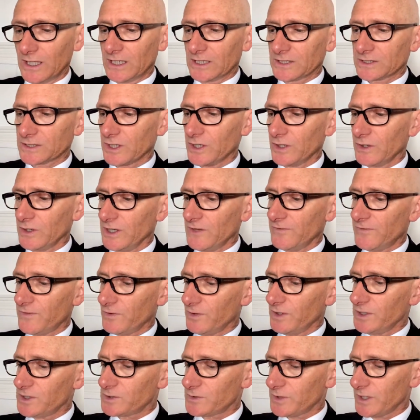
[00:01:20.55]
So if
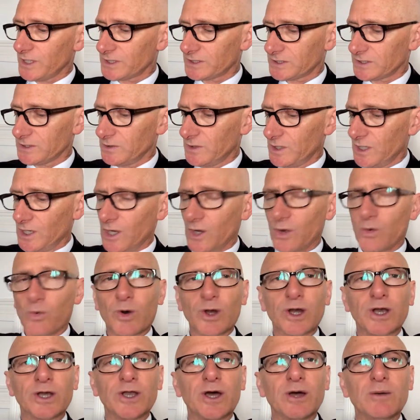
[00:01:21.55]
you're interested,
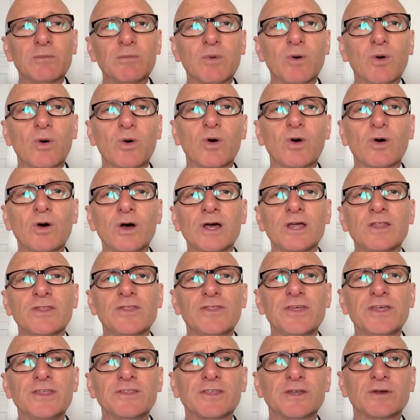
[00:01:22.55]
want to know more,
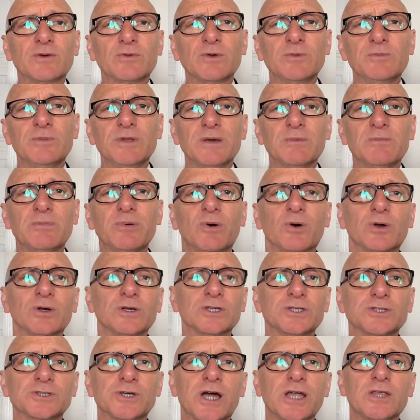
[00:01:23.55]
think that it would be important
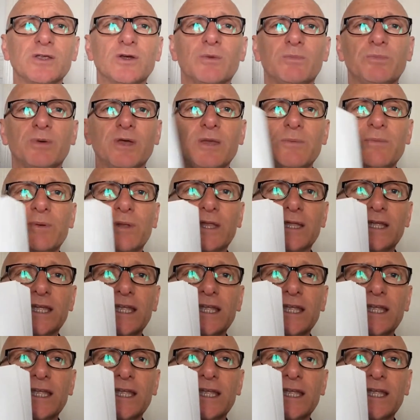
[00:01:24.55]
to train your people